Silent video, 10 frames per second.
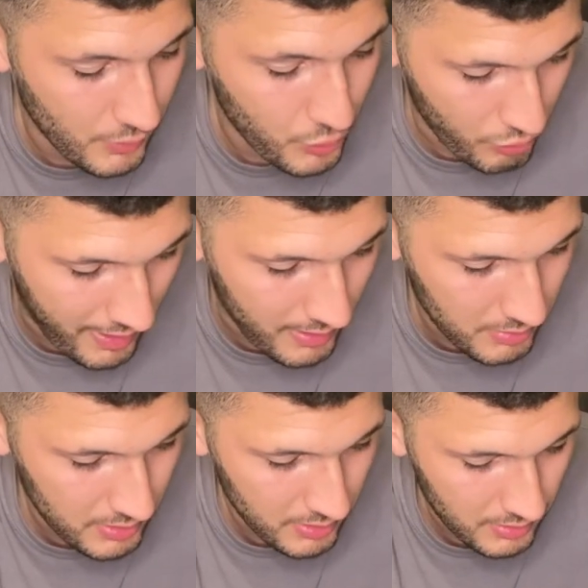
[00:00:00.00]

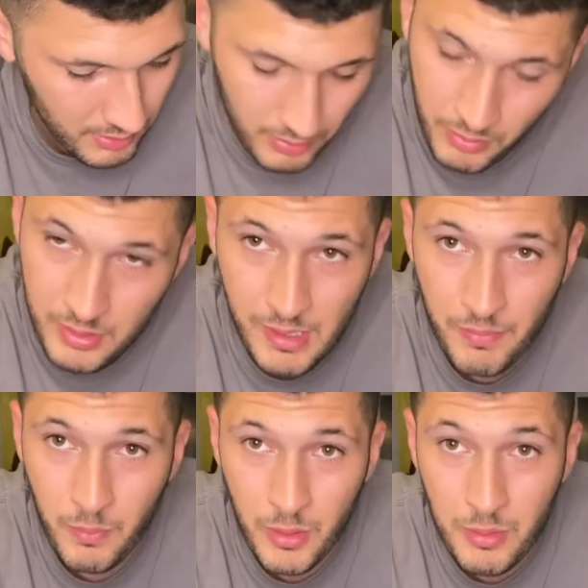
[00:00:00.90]
trowels,
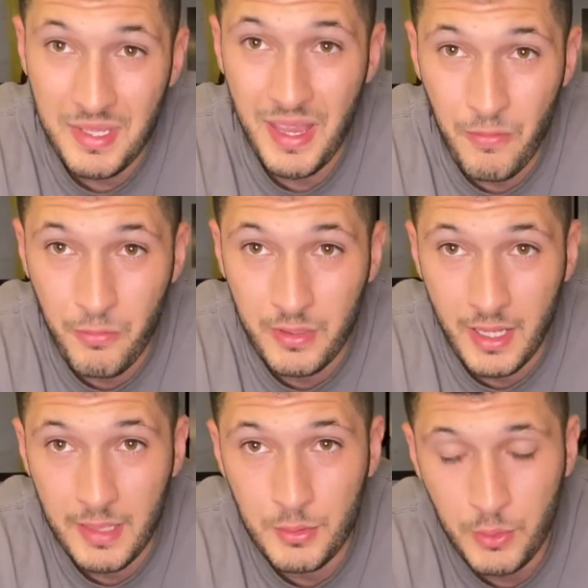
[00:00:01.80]
something we use every
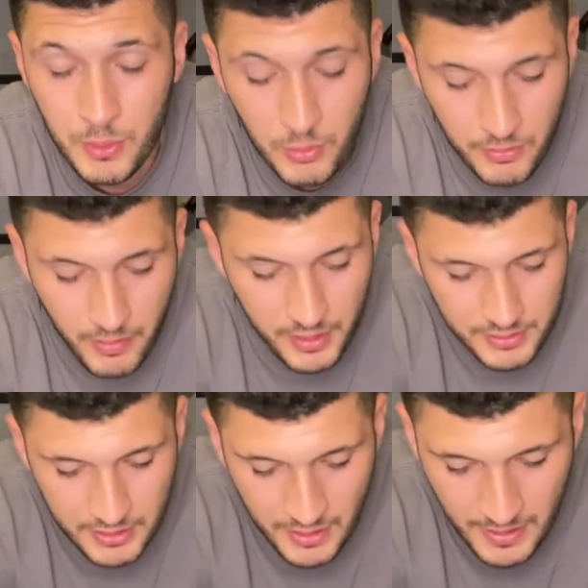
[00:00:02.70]
day between all of
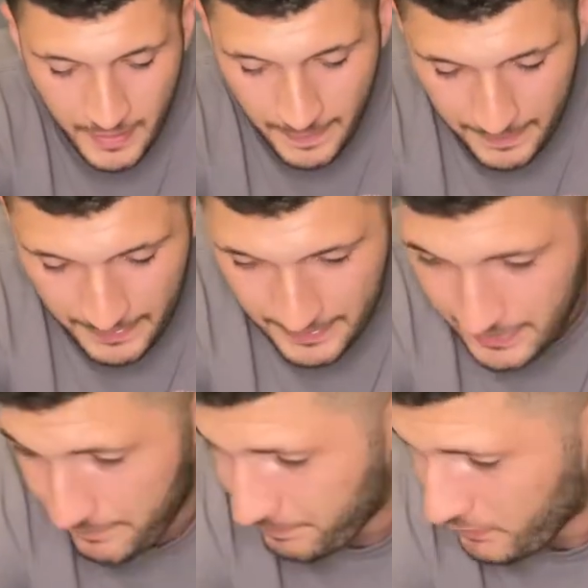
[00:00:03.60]
us.
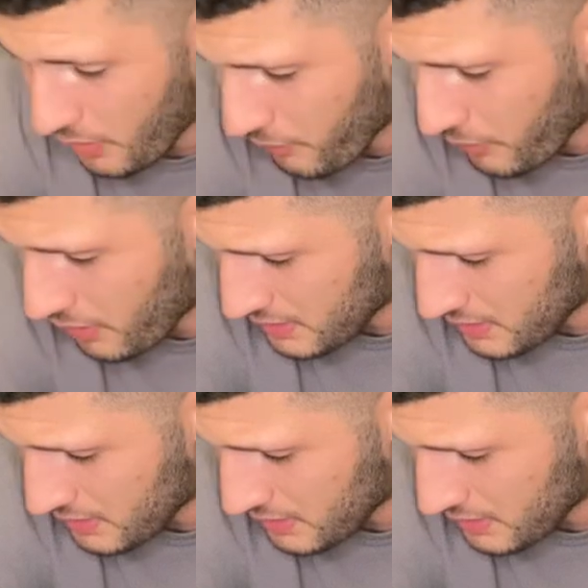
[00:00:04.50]
I've got a